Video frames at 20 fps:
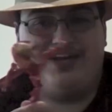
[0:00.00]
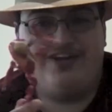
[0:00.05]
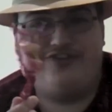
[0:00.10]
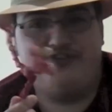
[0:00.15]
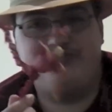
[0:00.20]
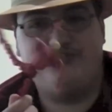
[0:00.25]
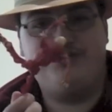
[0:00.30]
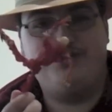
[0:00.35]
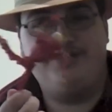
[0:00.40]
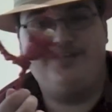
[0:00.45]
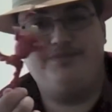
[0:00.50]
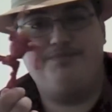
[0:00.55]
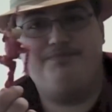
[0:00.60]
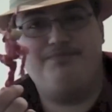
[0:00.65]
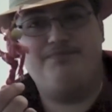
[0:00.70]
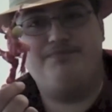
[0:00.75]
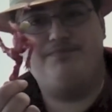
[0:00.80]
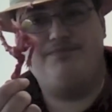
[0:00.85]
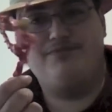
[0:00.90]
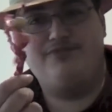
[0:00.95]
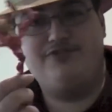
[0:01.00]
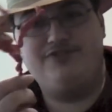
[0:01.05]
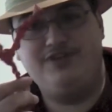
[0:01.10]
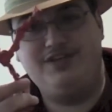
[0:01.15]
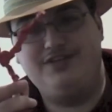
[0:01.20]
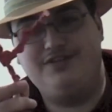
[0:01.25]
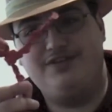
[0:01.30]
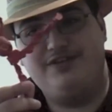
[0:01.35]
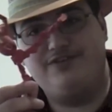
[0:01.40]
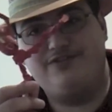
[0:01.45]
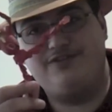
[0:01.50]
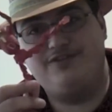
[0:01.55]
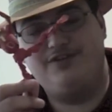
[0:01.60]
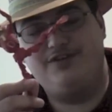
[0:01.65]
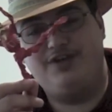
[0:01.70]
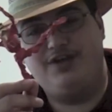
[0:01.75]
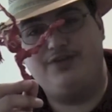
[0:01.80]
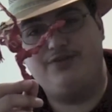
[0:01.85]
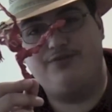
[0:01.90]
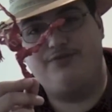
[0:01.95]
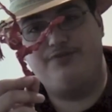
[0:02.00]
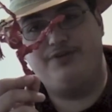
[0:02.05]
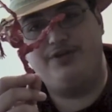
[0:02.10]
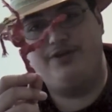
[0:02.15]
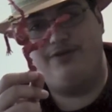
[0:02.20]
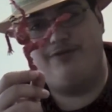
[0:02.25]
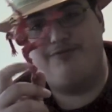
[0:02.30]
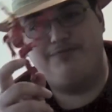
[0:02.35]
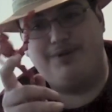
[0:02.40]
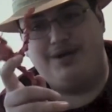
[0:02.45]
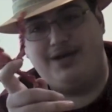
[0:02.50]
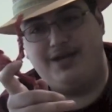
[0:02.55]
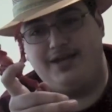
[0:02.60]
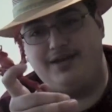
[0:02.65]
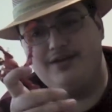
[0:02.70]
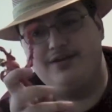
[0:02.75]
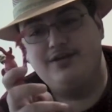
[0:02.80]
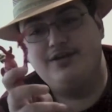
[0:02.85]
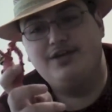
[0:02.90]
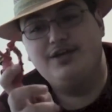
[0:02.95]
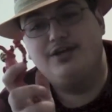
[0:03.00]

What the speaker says: actually seen this in another video of mine